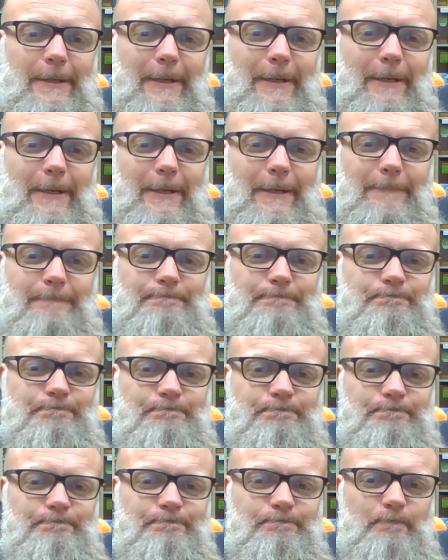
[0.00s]

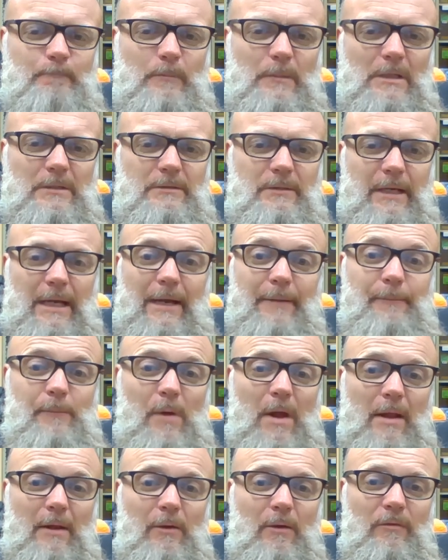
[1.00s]
So yeah, we'll
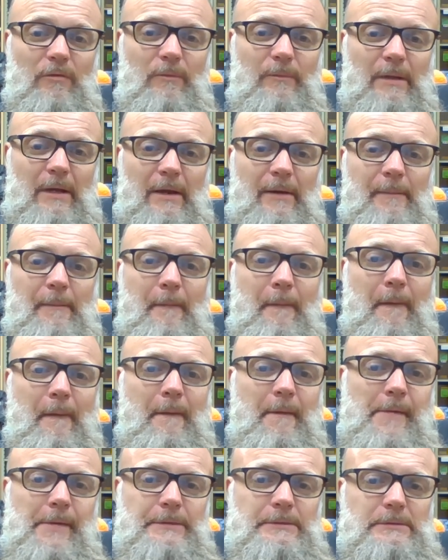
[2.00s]
kind of go from there.
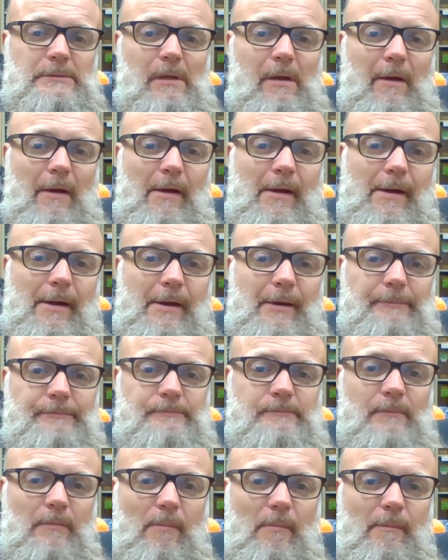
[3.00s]

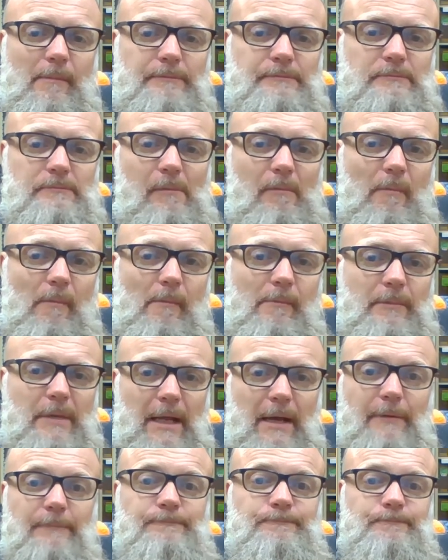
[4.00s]

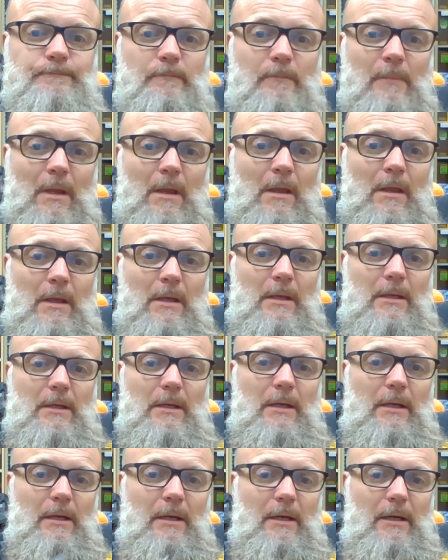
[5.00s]
Yeah,
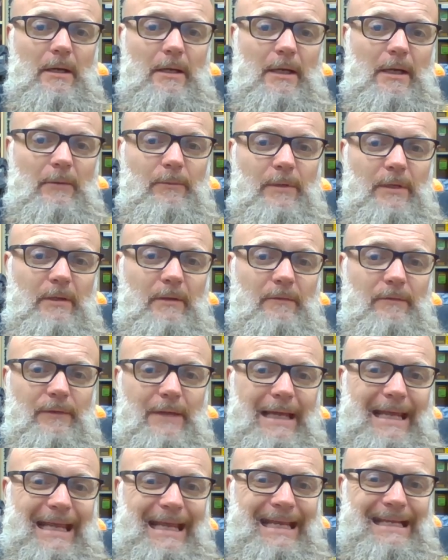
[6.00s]
I got rid of
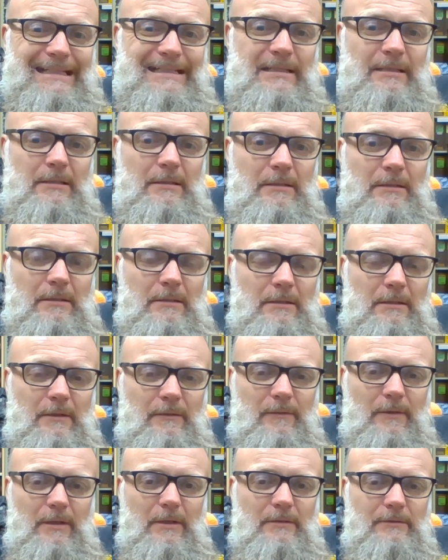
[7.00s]
8
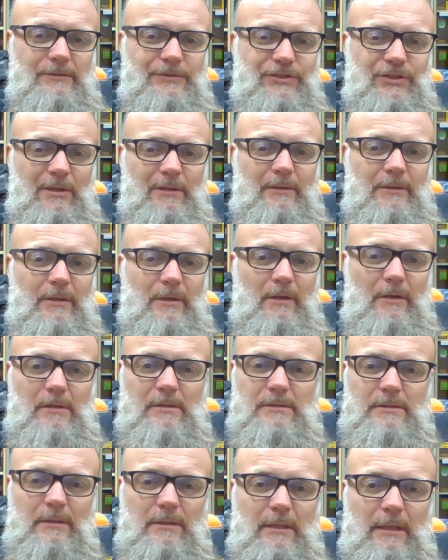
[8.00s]
of our junk
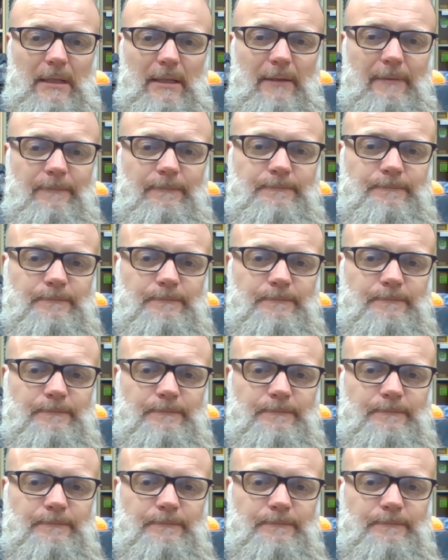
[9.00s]
cars of the day.